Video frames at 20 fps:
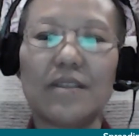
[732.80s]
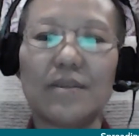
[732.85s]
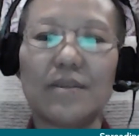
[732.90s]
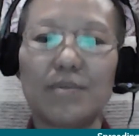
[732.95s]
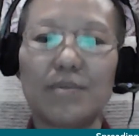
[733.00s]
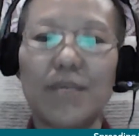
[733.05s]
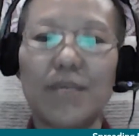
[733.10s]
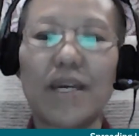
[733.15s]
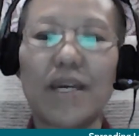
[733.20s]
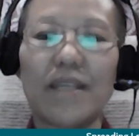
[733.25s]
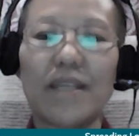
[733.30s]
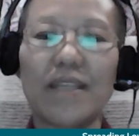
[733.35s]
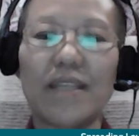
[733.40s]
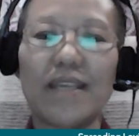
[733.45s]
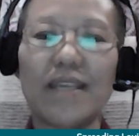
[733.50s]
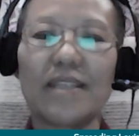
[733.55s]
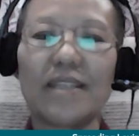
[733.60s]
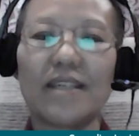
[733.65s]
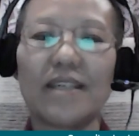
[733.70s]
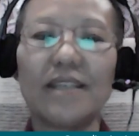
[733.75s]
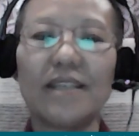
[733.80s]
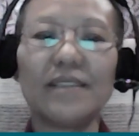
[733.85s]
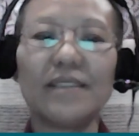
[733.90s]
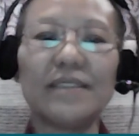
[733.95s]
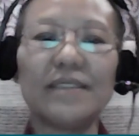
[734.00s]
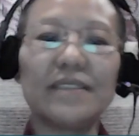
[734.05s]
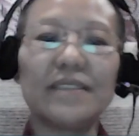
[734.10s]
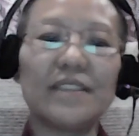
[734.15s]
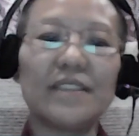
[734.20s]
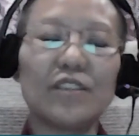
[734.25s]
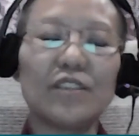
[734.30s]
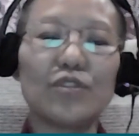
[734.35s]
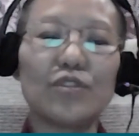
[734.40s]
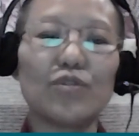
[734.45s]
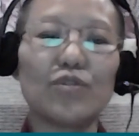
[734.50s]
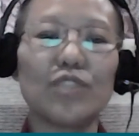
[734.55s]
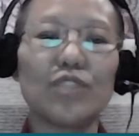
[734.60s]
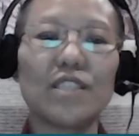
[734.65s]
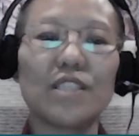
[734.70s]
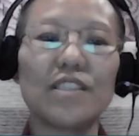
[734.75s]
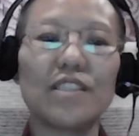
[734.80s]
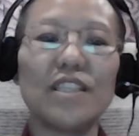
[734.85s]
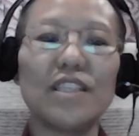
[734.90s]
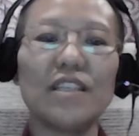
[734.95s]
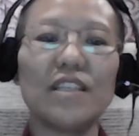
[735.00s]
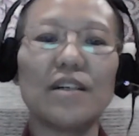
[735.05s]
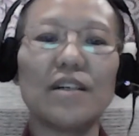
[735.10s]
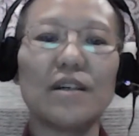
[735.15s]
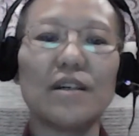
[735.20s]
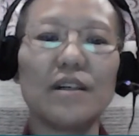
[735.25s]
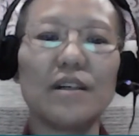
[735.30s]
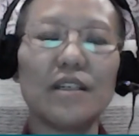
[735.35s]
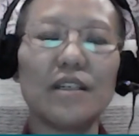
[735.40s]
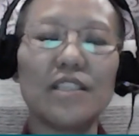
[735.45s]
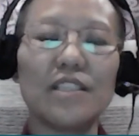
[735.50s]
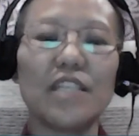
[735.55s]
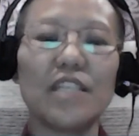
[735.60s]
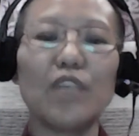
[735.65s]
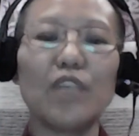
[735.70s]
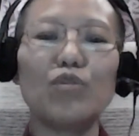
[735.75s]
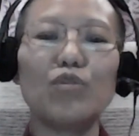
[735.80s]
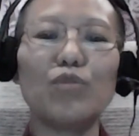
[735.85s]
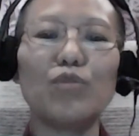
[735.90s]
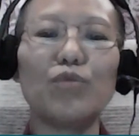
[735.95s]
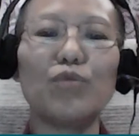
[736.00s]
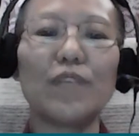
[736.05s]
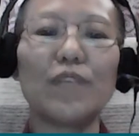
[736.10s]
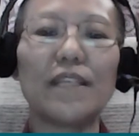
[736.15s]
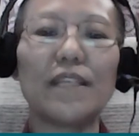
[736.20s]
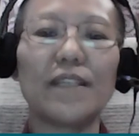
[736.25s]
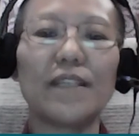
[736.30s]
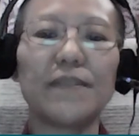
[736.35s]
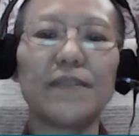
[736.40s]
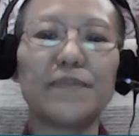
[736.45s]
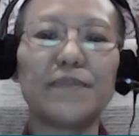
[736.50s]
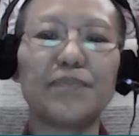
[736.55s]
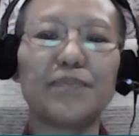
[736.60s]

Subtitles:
behind that. Yeah, so just need a genuine feeling.